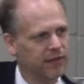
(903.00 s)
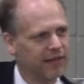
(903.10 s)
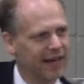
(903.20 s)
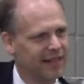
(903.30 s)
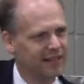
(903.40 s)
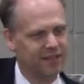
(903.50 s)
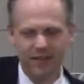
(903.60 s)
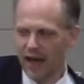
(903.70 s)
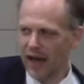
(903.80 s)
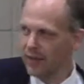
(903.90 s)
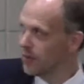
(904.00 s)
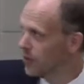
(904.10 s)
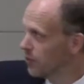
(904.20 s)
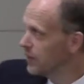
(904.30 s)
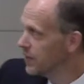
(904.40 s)
that at the time
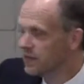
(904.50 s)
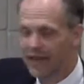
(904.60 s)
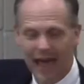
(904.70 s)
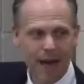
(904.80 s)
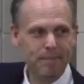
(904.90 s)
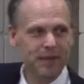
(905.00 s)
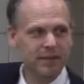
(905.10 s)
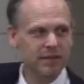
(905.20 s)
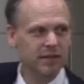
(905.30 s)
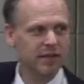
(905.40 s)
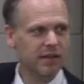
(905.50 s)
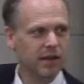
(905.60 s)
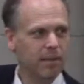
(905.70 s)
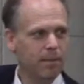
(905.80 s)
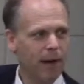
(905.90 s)
when this happened,
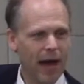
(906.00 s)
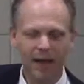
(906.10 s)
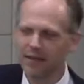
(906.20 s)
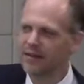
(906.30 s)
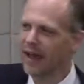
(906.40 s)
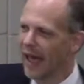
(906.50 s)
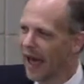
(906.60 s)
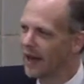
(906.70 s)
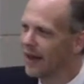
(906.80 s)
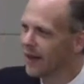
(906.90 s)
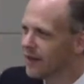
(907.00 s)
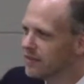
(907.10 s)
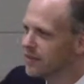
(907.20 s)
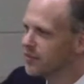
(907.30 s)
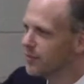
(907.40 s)
Pilate had at
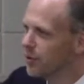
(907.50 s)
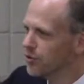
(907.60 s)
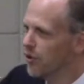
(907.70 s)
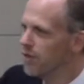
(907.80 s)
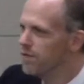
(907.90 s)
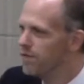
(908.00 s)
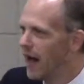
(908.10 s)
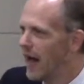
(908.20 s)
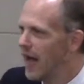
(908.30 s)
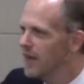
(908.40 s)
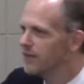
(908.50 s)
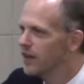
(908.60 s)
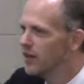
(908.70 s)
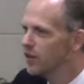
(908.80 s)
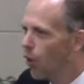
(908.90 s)
his disposal 5
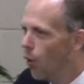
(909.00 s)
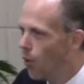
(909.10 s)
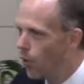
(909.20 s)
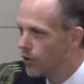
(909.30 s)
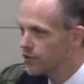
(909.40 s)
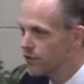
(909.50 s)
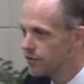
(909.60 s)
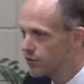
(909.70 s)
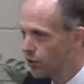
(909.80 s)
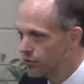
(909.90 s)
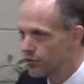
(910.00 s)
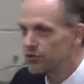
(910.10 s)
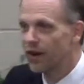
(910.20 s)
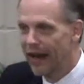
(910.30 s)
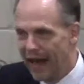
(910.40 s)
cohorts of
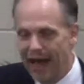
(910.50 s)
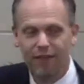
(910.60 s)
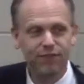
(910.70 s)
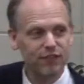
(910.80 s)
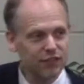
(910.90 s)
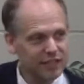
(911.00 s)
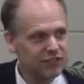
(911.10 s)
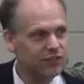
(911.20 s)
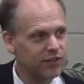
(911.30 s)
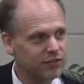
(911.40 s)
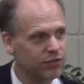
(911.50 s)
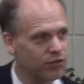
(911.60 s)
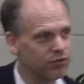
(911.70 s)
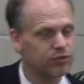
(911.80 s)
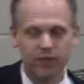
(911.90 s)
soldiers, or a half legion of
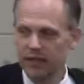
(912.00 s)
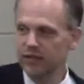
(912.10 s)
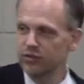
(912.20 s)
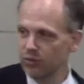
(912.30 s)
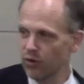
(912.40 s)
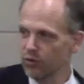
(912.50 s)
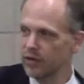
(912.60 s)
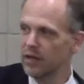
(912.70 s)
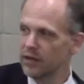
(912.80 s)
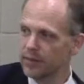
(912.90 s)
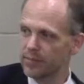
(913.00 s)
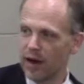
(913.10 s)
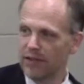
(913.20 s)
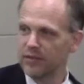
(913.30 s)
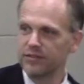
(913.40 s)
soldiers that controlled the
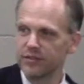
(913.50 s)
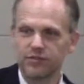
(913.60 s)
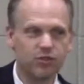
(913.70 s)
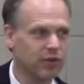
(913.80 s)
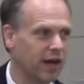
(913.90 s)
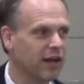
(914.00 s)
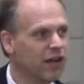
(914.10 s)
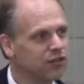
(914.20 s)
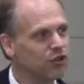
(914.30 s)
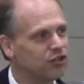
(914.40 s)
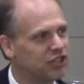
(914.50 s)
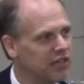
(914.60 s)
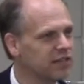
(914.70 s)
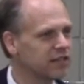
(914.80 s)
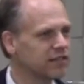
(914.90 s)
province of Judah. So
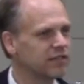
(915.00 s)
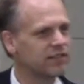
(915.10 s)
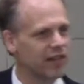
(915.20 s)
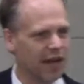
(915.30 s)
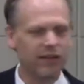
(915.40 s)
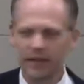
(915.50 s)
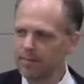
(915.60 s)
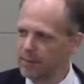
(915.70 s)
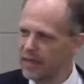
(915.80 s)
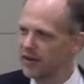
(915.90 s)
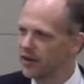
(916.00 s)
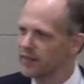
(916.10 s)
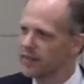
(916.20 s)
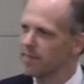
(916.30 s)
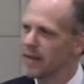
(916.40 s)
Jesus is telling Peter
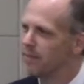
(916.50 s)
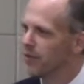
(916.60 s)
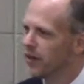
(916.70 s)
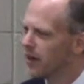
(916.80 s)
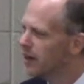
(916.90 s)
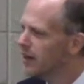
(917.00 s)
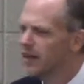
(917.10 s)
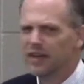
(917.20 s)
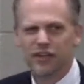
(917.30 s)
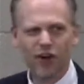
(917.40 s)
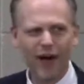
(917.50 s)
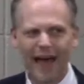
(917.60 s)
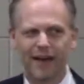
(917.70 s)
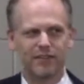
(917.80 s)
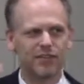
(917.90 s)
and the people there, you know,
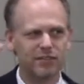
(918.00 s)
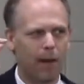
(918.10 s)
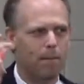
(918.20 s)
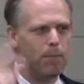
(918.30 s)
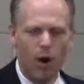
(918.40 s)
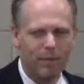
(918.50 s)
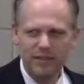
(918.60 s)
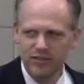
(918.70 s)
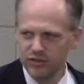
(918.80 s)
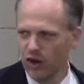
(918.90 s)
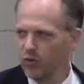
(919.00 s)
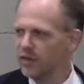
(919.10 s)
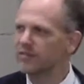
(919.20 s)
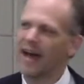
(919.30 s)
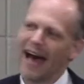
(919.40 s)
at just a moment's
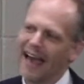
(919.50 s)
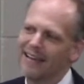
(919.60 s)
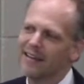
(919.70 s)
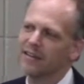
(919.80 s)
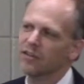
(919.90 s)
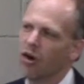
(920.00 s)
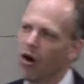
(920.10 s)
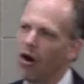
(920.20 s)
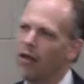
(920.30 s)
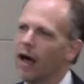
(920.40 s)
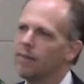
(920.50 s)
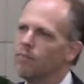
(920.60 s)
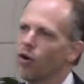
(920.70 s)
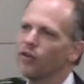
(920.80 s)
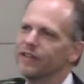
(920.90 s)
notice, I can call on
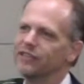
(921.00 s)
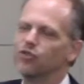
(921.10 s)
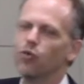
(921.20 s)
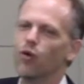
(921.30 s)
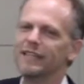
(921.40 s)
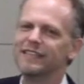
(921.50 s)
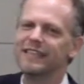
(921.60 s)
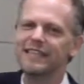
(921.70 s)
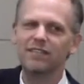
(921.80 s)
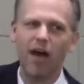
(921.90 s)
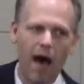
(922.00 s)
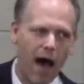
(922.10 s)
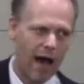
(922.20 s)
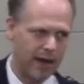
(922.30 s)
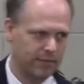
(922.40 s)
more than 20
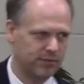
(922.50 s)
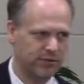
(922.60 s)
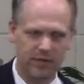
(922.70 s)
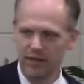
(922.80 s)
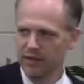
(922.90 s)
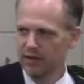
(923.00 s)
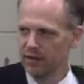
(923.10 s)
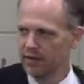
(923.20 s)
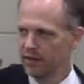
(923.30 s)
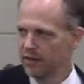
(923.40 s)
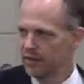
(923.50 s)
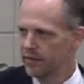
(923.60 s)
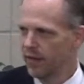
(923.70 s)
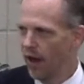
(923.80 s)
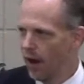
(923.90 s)
times
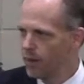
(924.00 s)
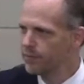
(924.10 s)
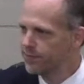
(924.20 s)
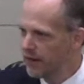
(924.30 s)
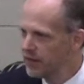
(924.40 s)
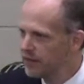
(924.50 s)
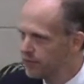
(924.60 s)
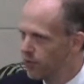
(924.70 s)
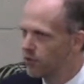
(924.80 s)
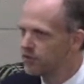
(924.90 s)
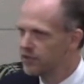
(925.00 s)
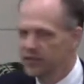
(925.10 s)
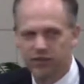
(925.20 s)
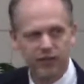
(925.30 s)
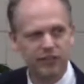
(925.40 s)
the armed fighting force
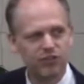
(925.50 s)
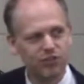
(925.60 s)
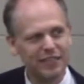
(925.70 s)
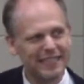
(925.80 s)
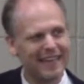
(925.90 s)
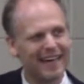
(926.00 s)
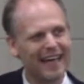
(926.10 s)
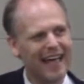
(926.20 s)
here in Judea,